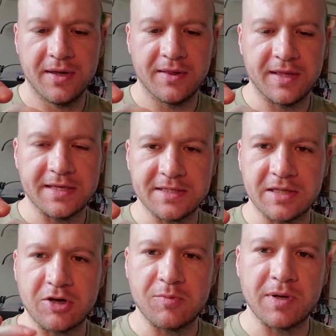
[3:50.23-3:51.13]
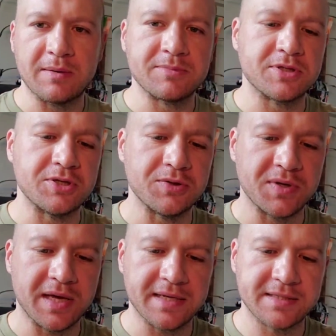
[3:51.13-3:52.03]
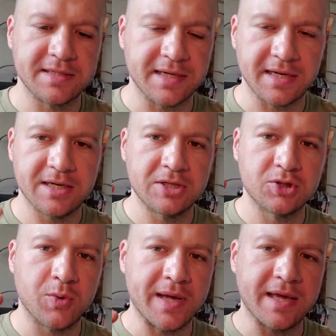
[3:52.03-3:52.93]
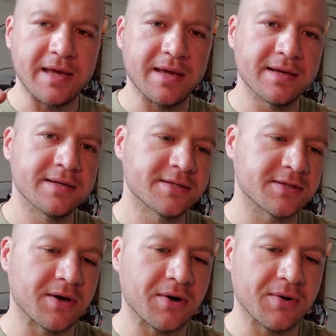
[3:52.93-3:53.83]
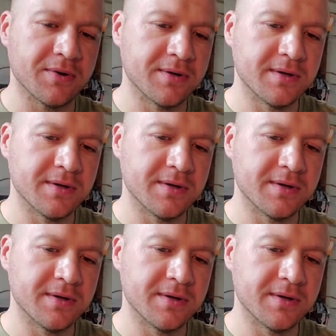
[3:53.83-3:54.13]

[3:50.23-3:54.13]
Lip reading: these aluminums do get tweaky, so